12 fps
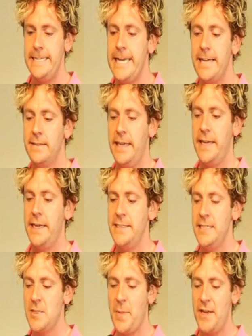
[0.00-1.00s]
giggling in
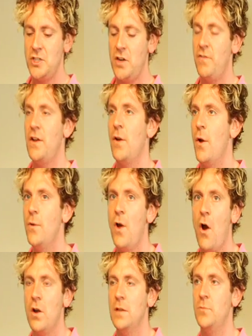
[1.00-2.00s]
anticipation of their own
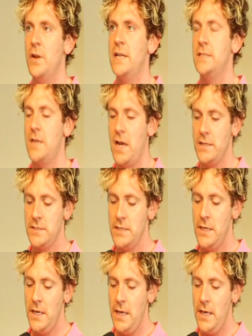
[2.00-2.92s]
Harlem Renaissance.